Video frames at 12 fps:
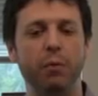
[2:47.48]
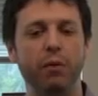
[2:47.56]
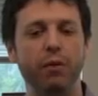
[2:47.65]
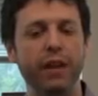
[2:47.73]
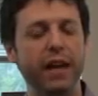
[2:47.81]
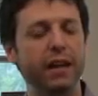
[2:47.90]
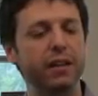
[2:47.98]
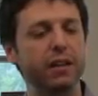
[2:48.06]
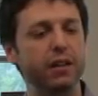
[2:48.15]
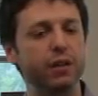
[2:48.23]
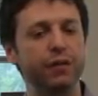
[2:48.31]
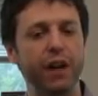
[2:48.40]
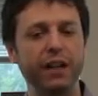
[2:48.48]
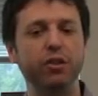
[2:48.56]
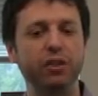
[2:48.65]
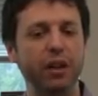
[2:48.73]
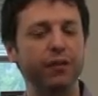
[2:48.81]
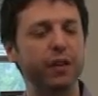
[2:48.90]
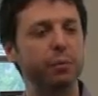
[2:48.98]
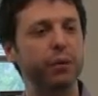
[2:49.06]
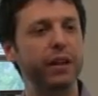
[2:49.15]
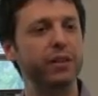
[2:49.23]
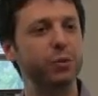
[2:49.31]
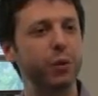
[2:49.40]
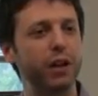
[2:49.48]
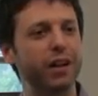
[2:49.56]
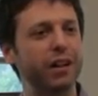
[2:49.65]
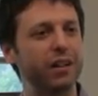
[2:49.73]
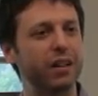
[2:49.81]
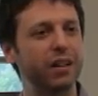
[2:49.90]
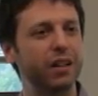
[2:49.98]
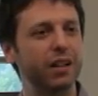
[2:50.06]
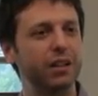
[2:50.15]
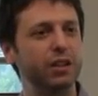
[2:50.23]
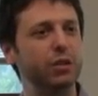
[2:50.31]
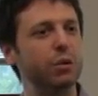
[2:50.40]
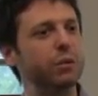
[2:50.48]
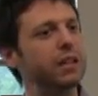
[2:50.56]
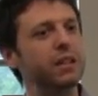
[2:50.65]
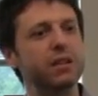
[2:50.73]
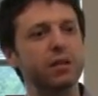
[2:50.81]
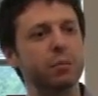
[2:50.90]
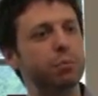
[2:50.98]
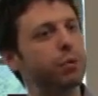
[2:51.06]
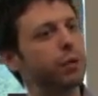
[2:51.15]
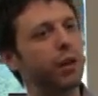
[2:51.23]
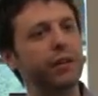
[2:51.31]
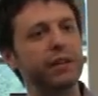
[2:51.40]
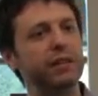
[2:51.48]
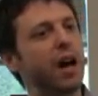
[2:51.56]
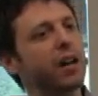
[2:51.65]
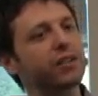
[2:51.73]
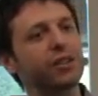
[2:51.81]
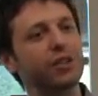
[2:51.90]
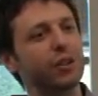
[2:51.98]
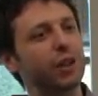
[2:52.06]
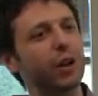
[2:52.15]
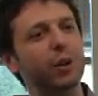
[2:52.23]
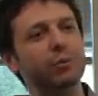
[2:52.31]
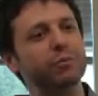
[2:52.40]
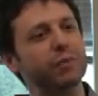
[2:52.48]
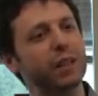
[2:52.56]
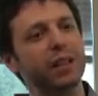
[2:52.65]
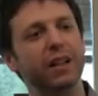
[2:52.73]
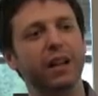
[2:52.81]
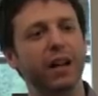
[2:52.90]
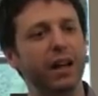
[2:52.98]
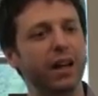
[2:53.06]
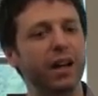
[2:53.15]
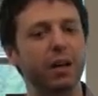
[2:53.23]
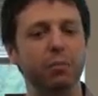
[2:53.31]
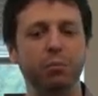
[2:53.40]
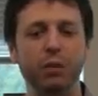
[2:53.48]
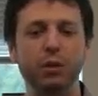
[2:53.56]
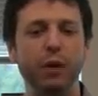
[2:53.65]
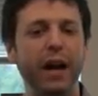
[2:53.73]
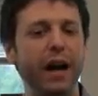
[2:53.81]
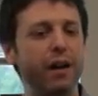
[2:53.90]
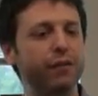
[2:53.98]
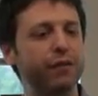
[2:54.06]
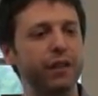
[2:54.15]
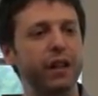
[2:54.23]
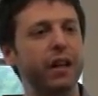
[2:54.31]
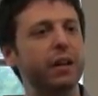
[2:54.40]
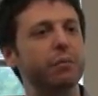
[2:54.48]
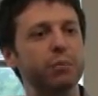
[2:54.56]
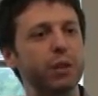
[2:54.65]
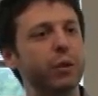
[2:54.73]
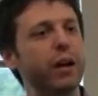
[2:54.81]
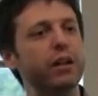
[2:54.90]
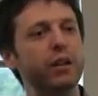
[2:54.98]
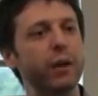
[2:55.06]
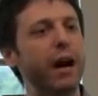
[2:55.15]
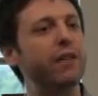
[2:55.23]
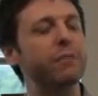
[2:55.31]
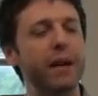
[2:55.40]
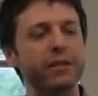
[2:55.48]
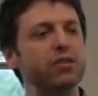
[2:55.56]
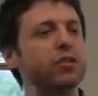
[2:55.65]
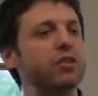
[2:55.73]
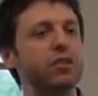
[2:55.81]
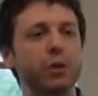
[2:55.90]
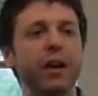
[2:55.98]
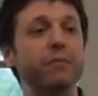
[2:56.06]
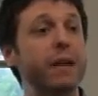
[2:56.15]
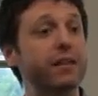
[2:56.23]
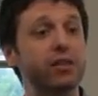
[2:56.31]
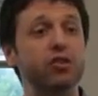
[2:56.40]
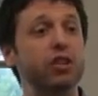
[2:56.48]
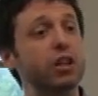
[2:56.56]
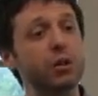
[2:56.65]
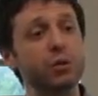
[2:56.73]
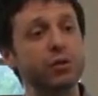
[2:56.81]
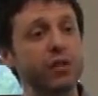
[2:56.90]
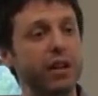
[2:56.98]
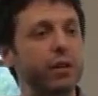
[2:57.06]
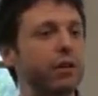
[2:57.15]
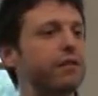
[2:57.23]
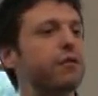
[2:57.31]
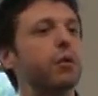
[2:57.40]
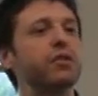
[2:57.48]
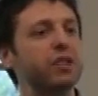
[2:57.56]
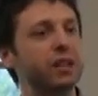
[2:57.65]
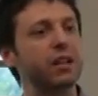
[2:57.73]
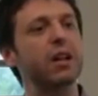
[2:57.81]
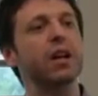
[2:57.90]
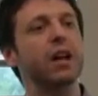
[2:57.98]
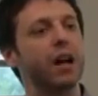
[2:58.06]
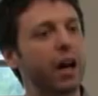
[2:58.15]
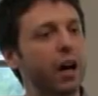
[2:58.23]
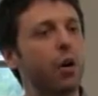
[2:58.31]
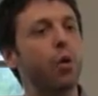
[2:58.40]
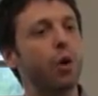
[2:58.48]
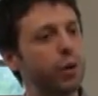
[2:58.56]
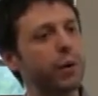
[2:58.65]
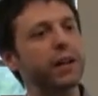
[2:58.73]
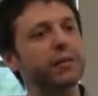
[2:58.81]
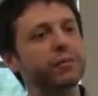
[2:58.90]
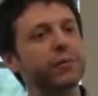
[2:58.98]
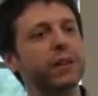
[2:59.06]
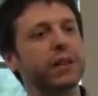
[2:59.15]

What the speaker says: then you find yourself in a place where you don't need to put all these locks in your code. You have messages, you have message queues that are enforcing ordering